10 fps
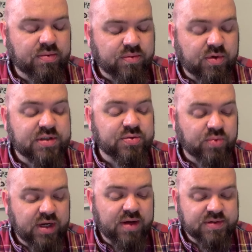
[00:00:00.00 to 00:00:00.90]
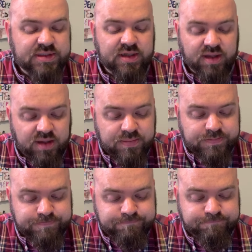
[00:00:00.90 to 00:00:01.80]
in need.
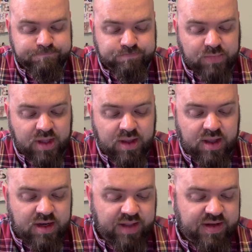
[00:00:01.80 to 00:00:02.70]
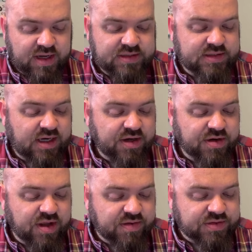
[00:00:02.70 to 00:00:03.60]
Not that I desire your
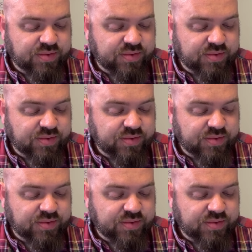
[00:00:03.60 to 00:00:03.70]
gifts.